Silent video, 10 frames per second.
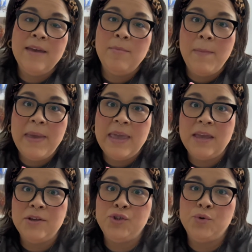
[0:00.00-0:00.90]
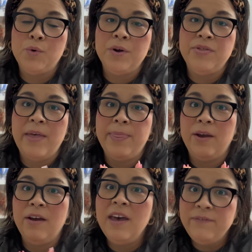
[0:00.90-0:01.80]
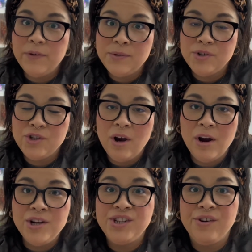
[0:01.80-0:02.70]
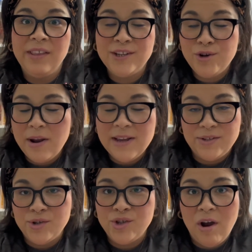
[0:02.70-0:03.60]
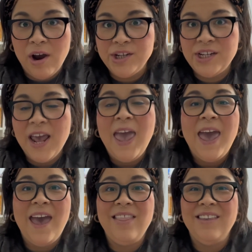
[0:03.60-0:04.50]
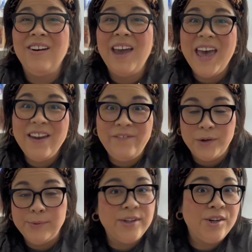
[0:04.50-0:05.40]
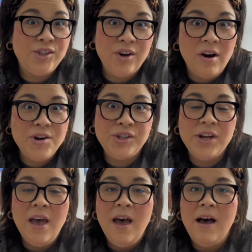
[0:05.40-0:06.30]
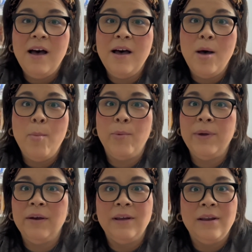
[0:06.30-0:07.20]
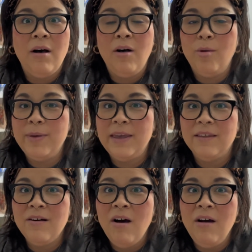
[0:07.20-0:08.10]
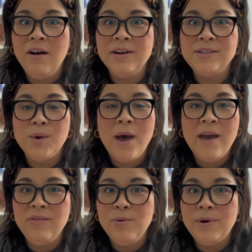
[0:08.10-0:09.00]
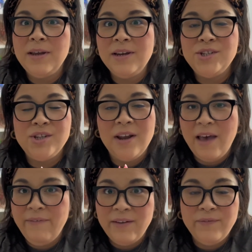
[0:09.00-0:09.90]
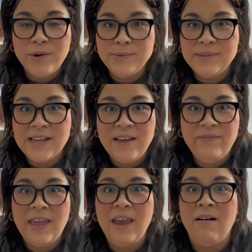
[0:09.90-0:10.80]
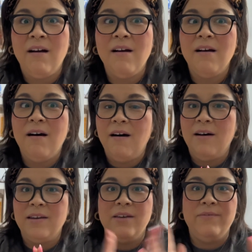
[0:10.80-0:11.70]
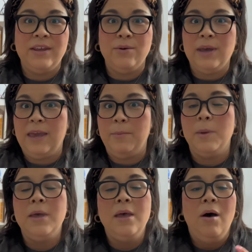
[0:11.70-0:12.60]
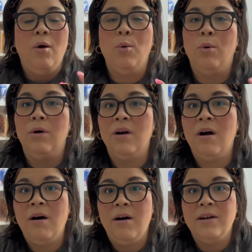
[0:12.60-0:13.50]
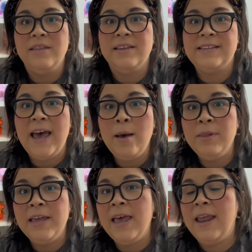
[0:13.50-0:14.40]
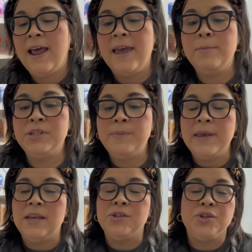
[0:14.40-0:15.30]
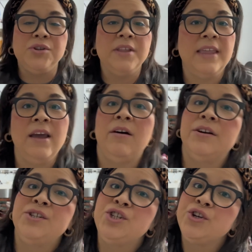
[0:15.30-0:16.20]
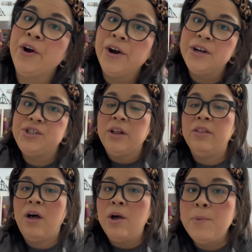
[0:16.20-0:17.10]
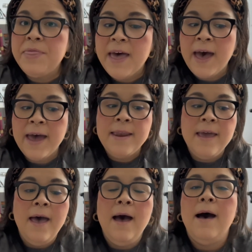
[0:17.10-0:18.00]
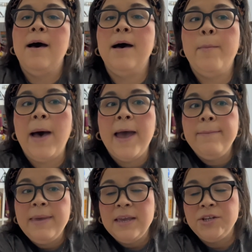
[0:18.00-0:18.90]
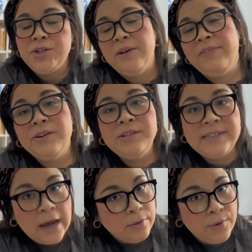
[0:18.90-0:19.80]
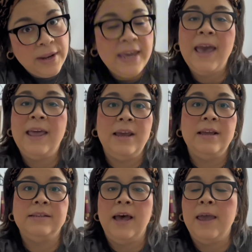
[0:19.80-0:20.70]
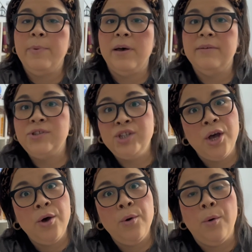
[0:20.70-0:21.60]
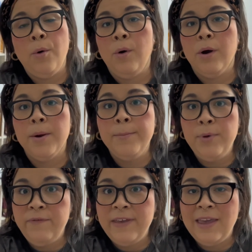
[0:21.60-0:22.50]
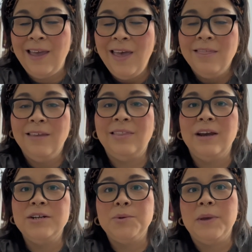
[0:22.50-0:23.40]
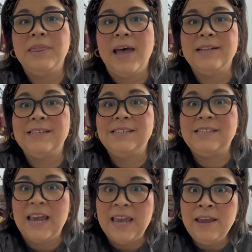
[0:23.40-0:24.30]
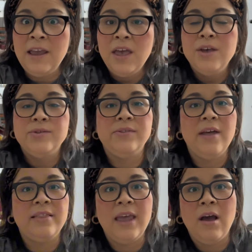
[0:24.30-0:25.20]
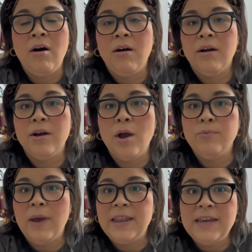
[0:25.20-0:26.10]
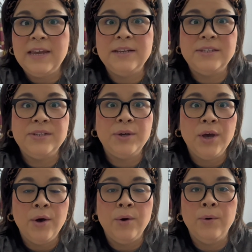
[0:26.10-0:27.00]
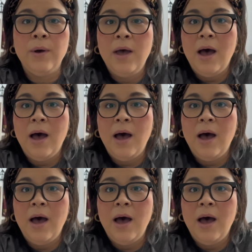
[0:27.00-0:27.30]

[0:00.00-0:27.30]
am making sure that their headphones are charged, their electronics are charged, and their headphones are charged. We are gonna all be in the car, so everyone should have headphones if they are on a video game or on the tablet. And I'm just making sure that they are charged. Along with that, I'm making sure if they're downloading any type of show or movie that they are doing that today so that they are ready to go.